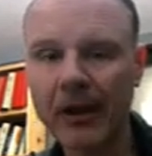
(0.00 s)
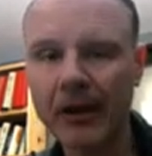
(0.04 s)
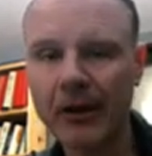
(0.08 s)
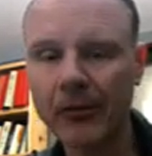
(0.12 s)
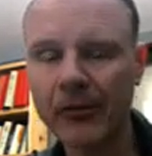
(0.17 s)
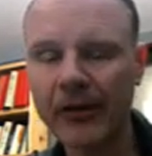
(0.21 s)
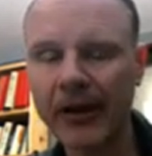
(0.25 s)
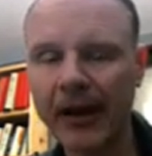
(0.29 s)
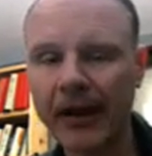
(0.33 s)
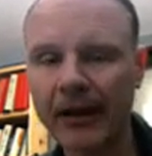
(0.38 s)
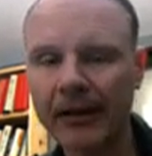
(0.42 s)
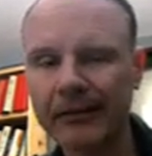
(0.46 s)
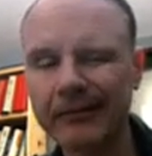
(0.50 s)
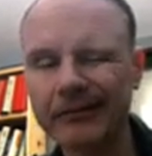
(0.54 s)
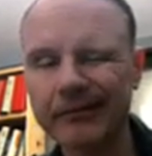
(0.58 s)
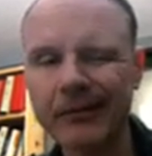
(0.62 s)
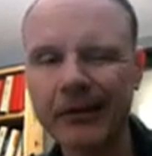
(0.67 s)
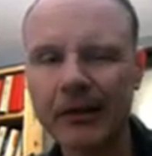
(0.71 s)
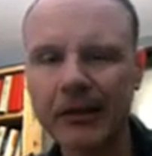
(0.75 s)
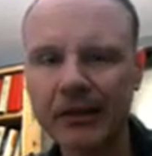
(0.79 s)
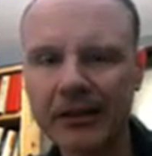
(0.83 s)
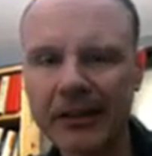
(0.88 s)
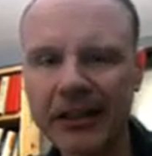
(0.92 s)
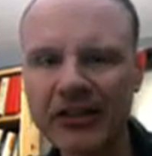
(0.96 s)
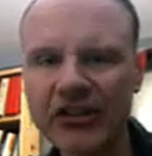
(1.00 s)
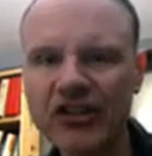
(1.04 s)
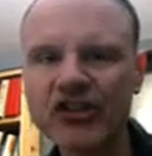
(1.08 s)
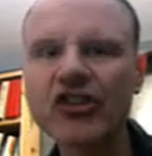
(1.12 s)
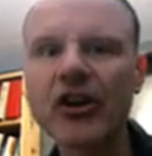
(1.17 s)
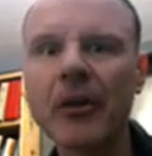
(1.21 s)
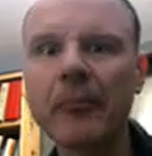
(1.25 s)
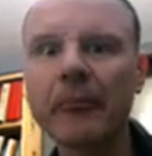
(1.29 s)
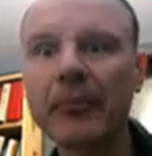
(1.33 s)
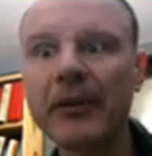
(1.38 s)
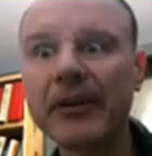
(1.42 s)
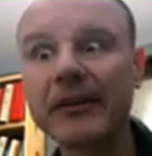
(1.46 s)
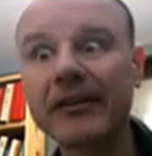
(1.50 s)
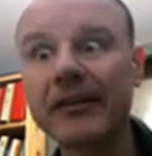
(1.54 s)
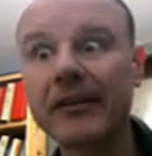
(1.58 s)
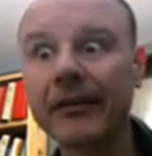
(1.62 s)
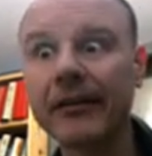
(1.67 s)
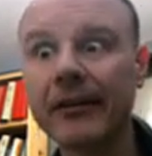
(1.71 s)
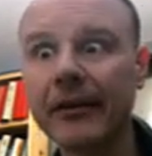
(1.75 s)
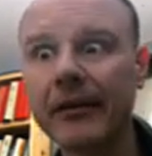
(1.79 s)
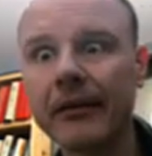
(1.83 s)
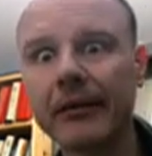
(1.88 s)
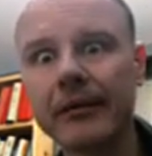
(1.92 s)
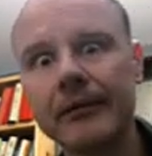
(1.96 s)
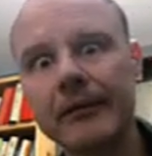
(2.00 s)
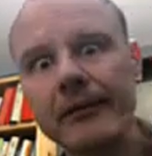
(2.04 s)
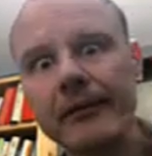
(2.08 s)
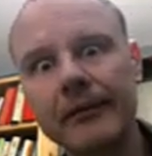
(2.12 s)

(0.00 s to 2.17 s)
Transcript: Okay, let's jump into the